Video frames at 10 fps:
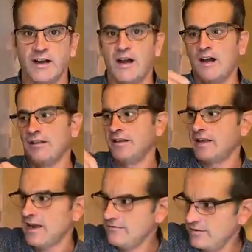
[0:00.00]
Arthur
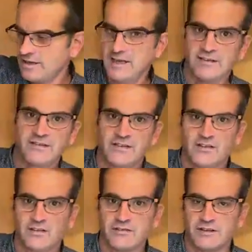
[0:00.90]
gave the keys to the
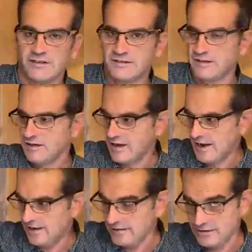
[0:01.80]
tourist
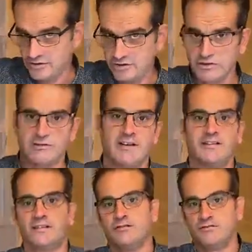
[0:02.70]
and the
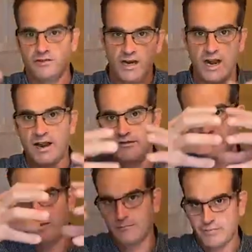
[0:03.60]
tourist drives
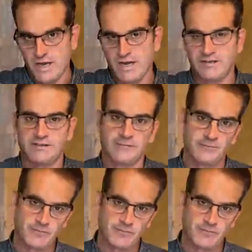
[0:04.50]
the bus